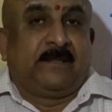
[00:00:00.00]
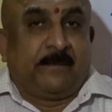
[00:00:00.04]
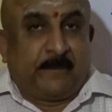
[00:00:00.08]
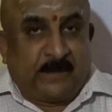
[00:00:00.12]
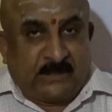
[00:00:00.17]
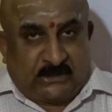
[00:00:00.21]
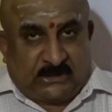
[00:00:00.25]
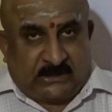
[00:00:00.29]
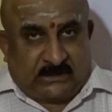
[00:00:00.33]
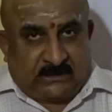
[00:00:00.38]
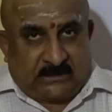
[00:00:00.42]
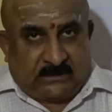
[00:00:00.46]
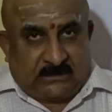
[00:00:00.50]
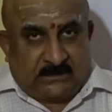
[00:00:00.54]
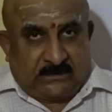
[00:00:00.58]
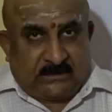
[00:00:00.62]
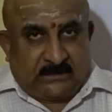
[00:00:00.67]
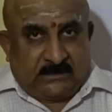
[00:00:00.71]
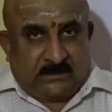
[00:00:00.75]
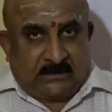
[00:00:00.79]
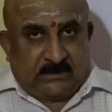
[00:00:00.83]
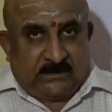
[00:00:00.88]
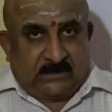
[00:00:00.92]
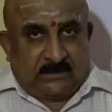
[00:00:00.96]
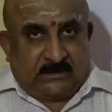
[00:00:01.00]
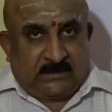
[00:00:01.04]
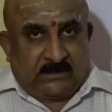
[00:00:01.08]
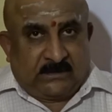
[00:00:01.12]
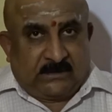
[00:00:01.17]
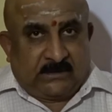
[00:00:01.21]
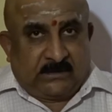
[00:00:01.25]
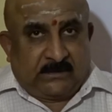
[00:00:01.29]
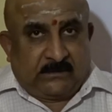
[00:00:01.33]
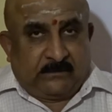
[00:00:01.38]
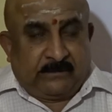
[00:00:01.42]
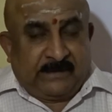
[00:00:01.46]
The mother.
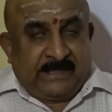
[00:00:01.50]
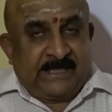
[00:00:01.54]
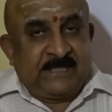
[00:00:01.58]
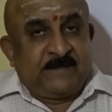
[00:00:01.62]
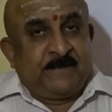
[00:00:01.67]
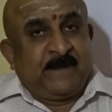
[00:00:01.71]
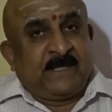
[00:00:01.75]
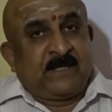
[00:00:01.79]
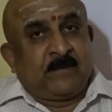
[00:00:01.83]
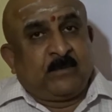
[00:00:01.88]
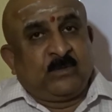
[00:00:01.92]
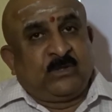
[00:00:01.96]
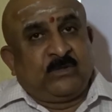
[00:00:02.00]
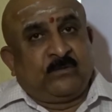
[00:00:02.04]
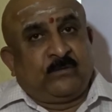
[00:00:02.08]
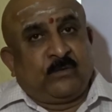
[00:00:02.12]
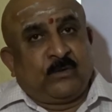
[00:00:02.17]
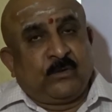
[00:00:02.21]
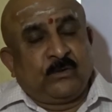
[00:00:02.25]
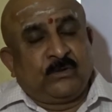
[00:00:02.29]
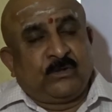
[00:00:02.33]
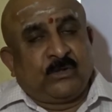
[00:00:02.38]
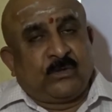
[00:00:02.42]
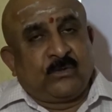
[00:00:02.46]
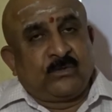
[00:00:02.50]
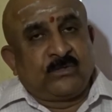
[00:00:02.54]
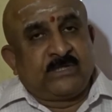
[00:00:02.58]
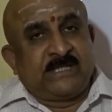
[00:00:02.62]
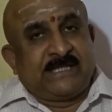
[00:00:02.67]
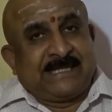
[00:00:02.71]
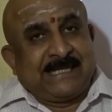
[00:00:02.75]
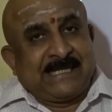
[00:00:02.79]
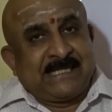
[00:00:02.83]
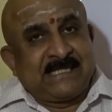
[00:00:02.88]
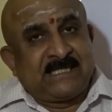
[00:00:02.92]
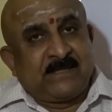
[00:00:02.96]
When I speak about the fourth
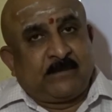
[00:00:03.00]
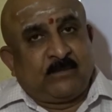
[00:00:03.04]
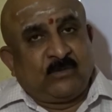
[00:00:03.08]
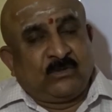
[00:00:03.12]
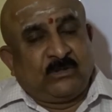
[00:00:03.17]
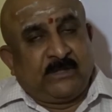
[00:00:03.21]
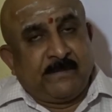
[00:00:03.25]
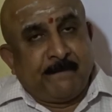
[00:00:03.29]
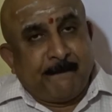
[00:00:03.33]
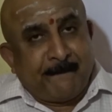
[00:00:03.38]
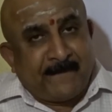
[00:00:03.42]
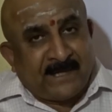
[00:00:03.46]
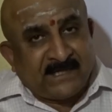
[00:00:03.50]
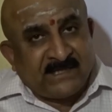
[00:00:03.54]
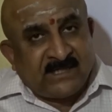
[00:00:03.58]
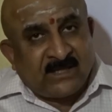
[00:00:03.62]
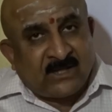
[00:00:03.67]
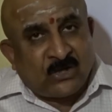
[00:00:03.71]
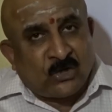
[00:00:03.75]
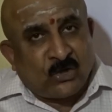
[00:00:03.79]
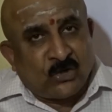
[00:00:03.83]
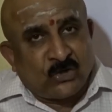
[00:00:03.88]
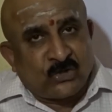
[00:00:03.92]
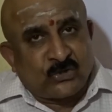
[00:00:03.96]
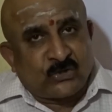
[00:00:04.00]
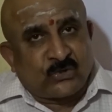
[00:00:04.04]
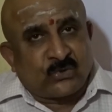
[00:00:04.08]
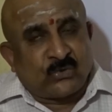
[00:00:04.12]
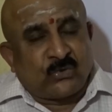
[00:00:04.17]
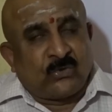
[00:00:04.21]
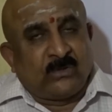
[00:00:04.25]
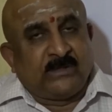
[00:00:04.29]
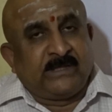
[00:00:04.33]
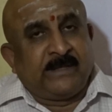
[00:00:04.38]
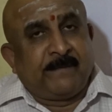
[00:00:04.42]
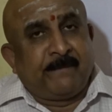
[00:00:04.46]
house, it tells about the mother also.